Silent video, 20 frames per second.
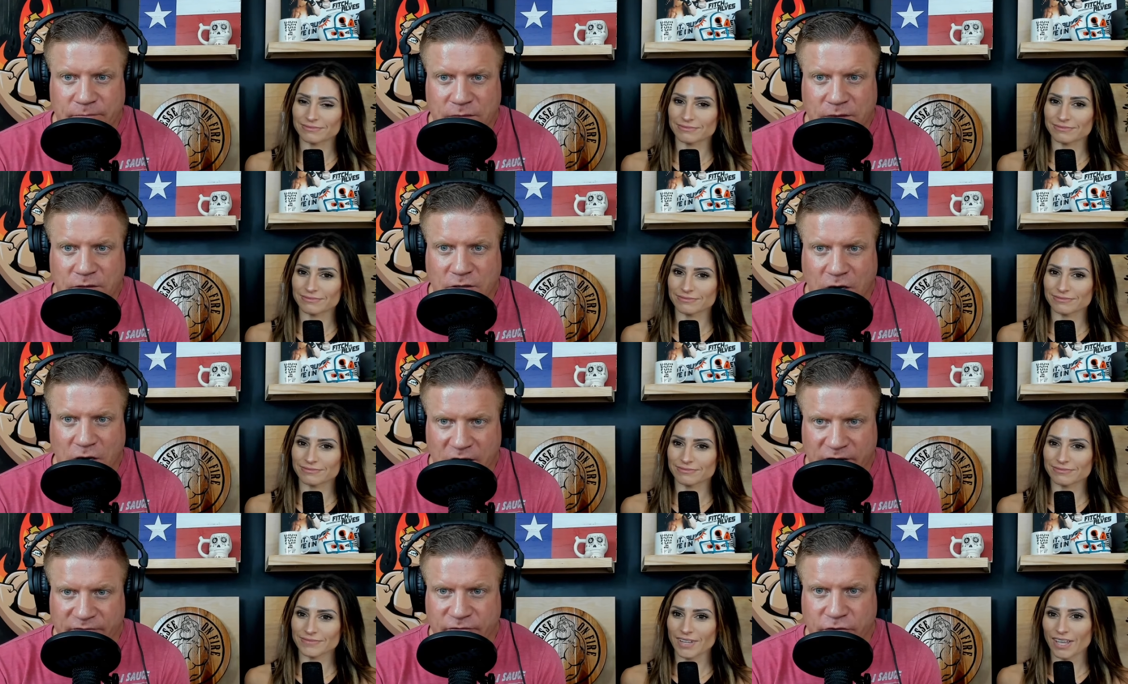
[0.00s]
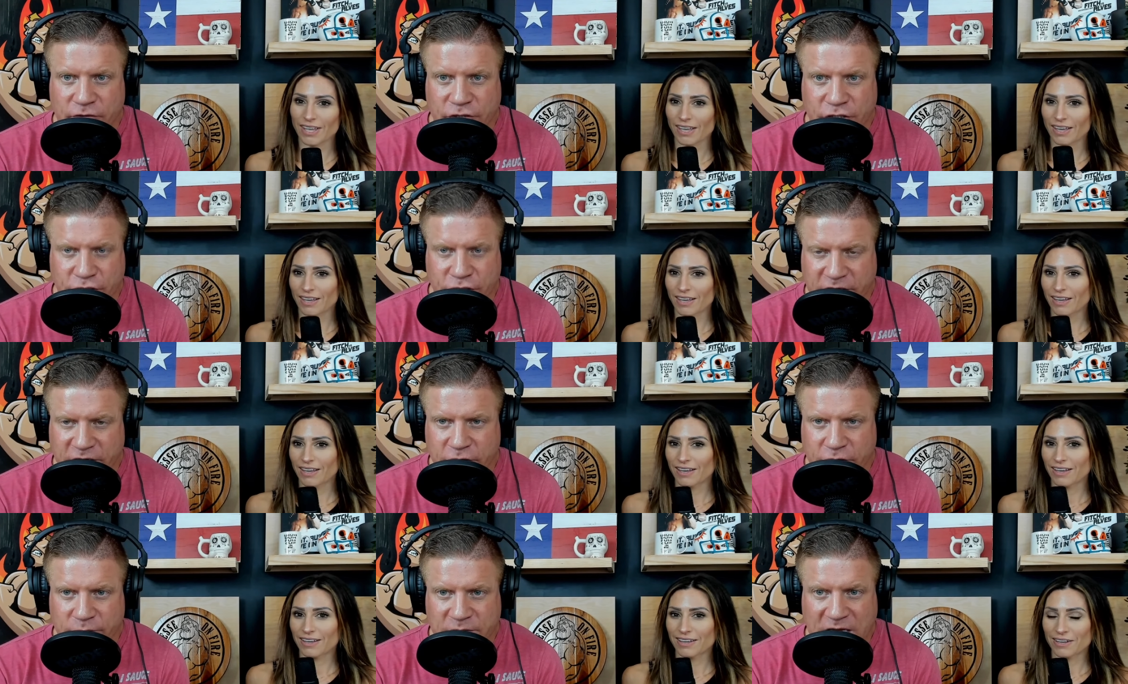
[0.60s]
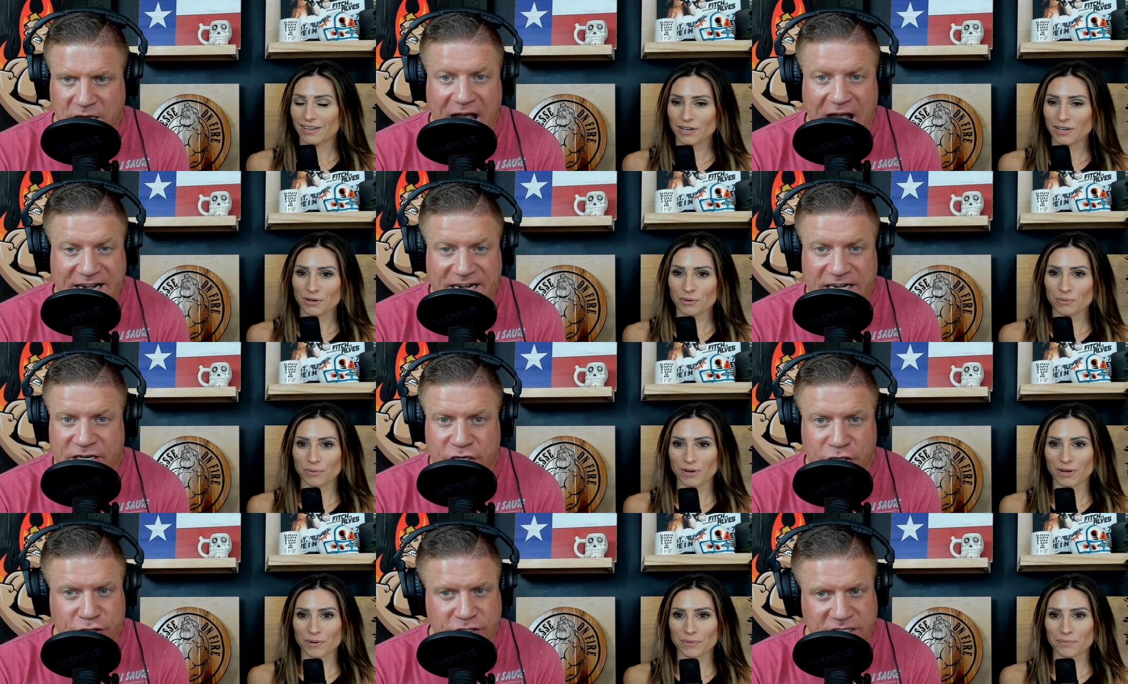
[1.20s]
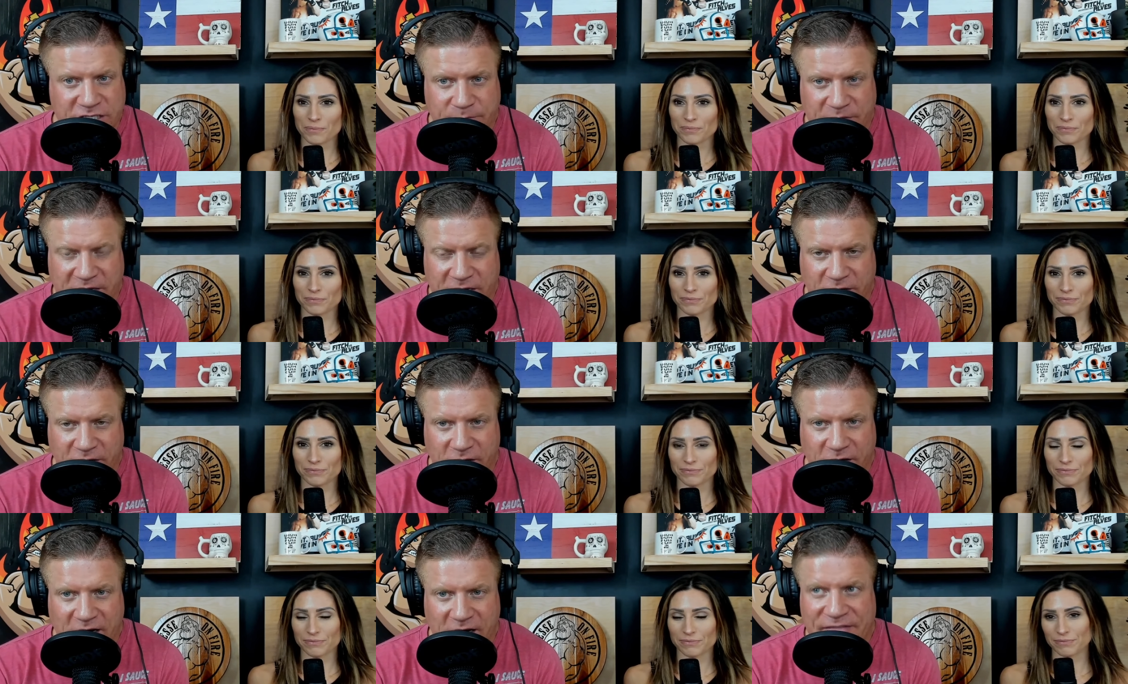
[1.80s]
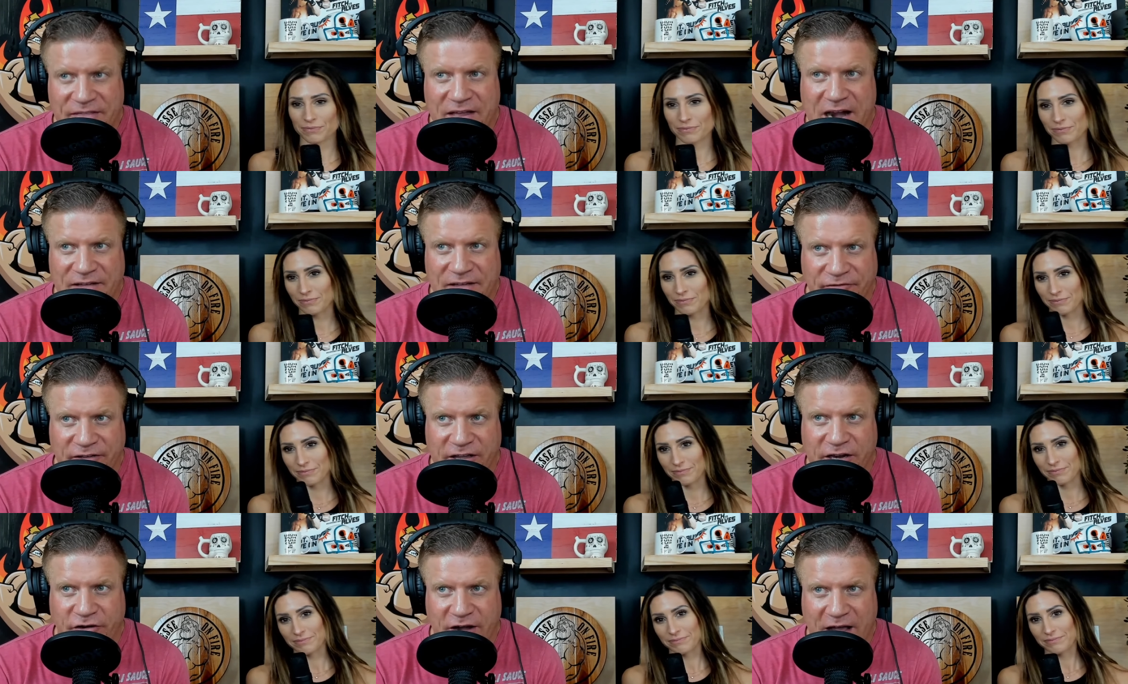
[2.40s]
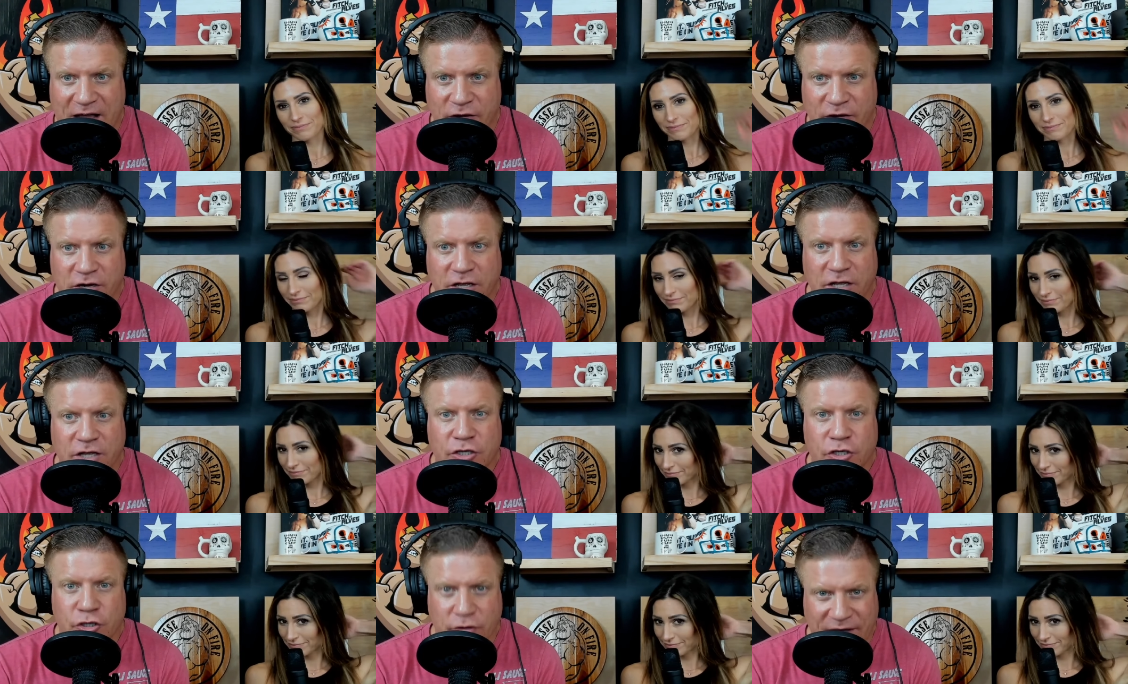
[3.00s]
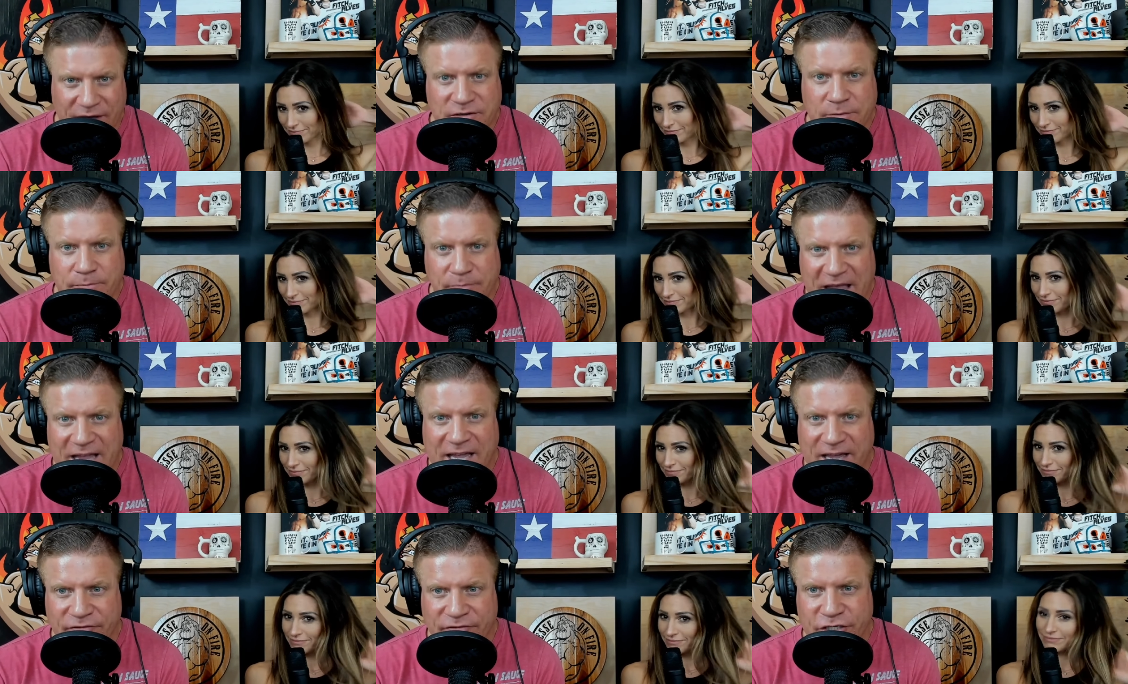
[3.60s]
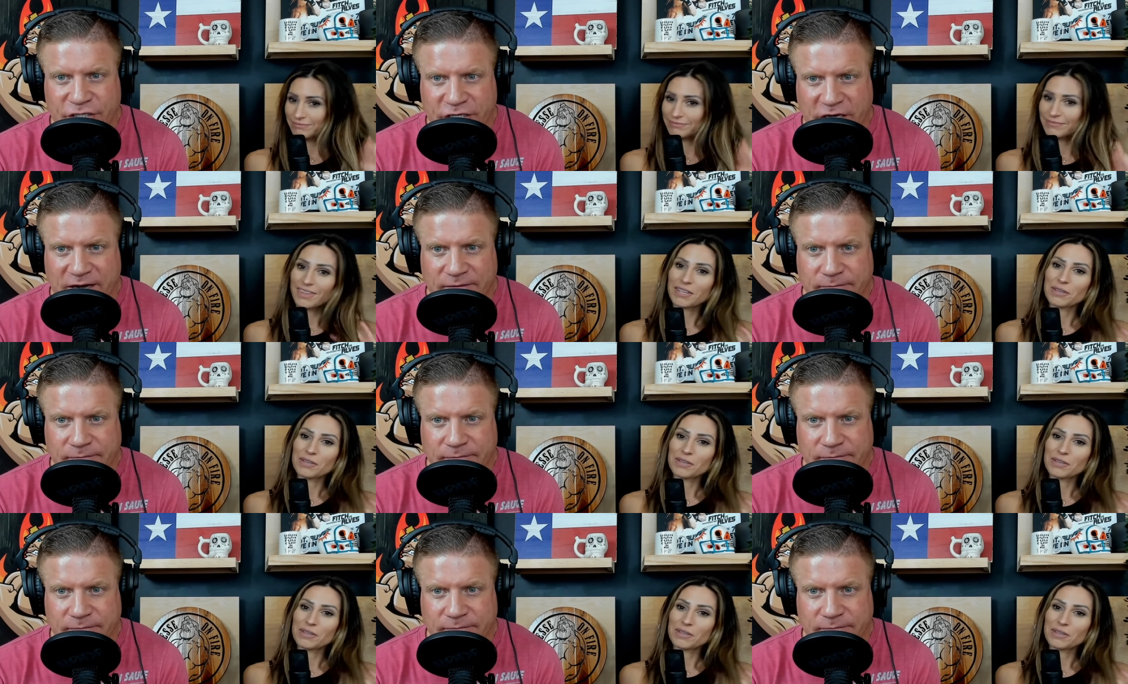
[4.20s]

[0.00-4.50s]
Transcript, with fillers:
Speaker 1: carnival shooty hoops. I didn't well, used to beat her, and then I figured out you have to bank every shot.